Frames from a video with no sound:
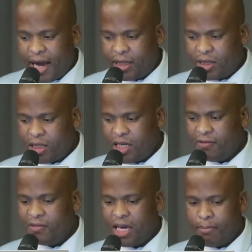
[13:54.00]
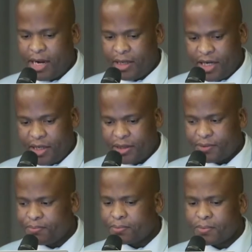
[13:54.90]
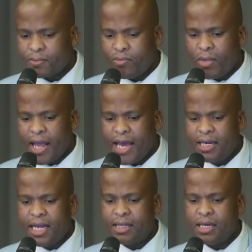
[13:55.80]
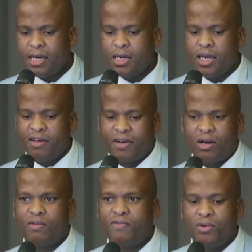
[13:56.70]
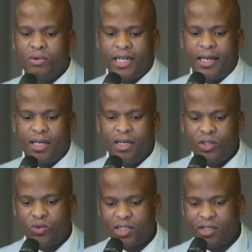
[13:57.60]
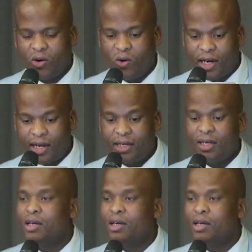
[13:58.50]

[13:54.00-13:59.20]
achieve their mandate. And I think in front of you, really, it was an honor